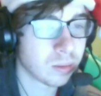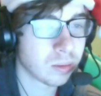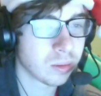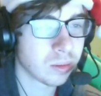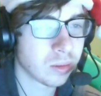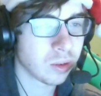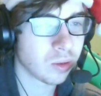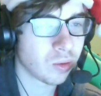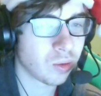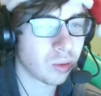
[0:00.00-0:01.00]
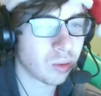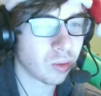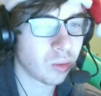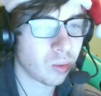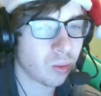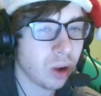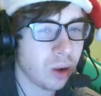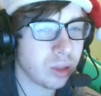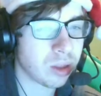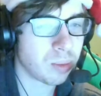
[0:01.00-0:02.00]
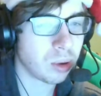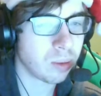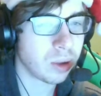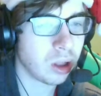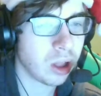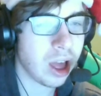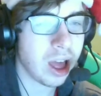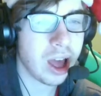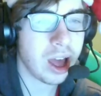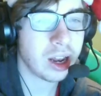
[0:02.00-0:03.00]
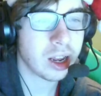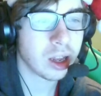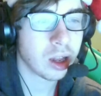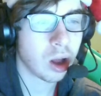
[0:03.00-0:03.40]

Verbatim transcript: is fine. Uh, right with the yeah. bullet bill. Oh, and. Oh!